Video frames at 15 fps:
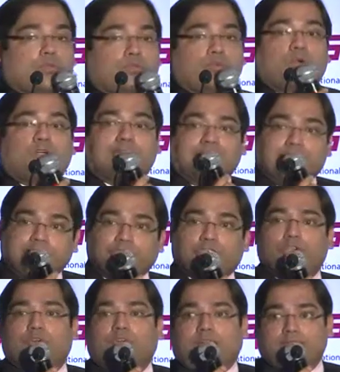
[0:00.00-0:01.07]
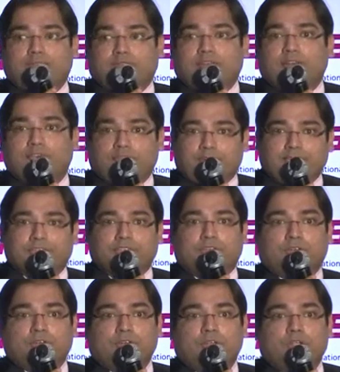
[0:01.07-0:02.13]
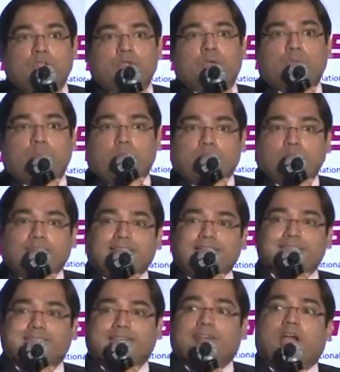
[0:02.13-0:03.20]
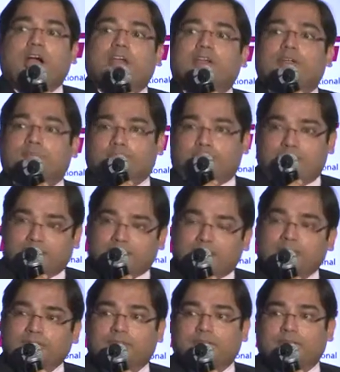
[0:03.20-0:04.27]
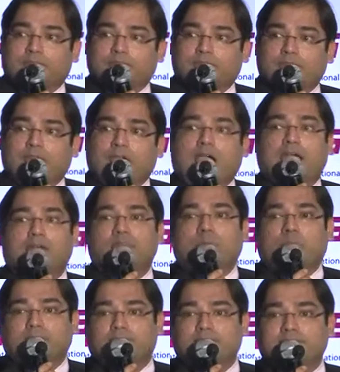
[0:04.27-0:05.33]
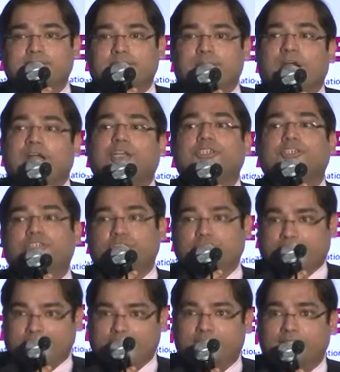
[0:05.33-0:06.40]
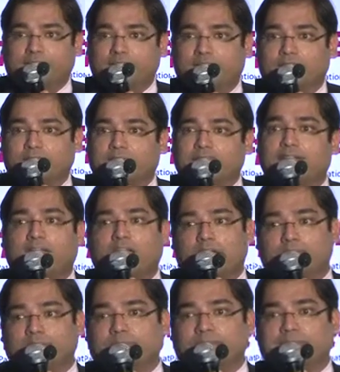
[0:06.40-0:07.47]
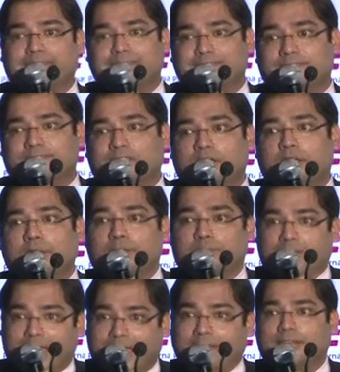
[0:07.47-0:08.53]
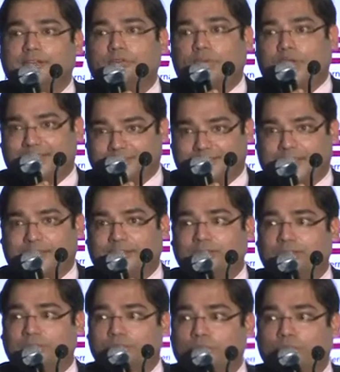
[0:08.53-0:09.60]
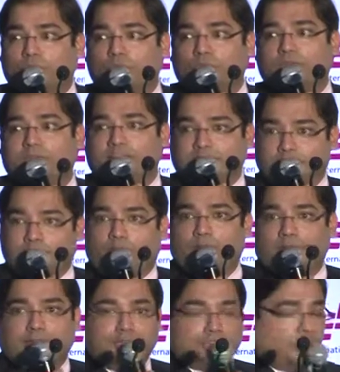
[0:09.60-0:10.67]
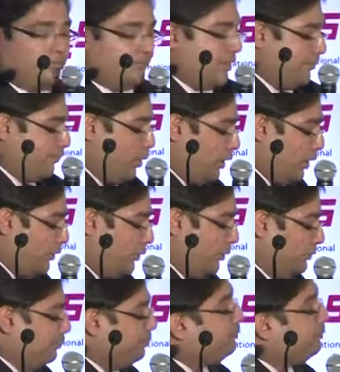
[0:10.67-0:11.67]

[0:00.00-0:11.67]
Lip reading: for each geographical region what is the target market and what is the market share that the company is planning to attain through the exploitation of that molecule.